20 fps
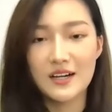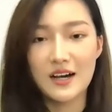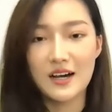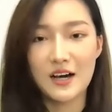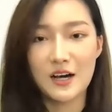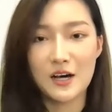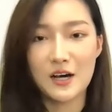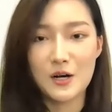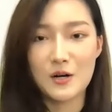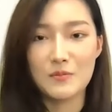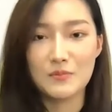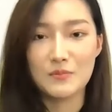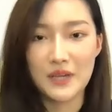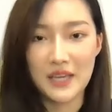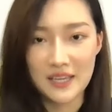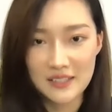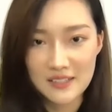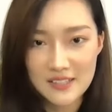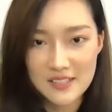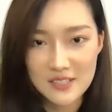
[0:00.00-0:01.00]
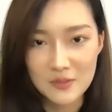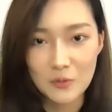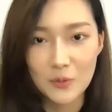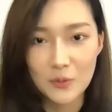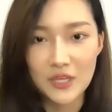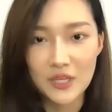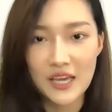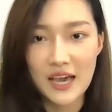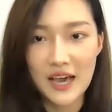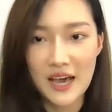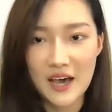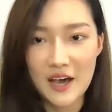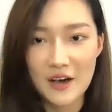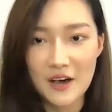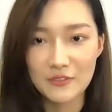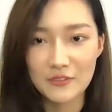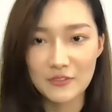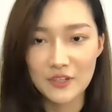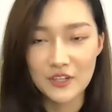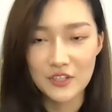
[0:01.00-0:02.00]
And we
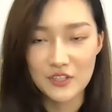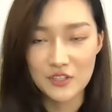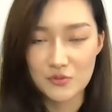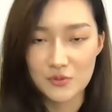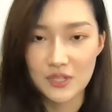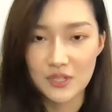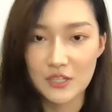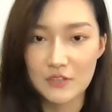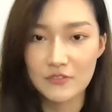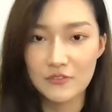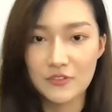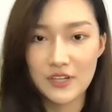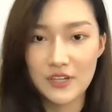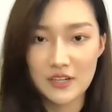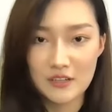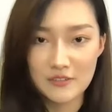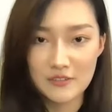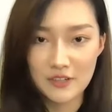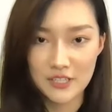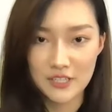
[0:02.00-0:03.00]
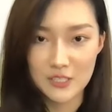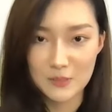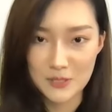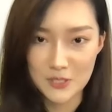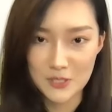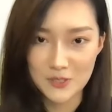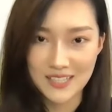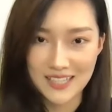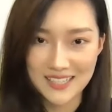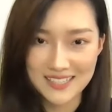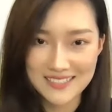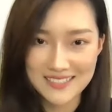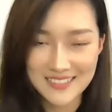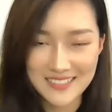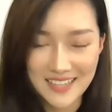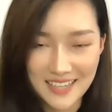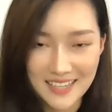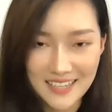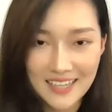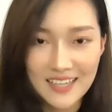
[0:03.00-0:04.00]
have three very, very special guests
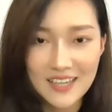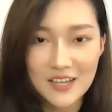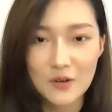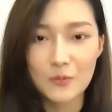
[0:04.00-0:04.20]
today.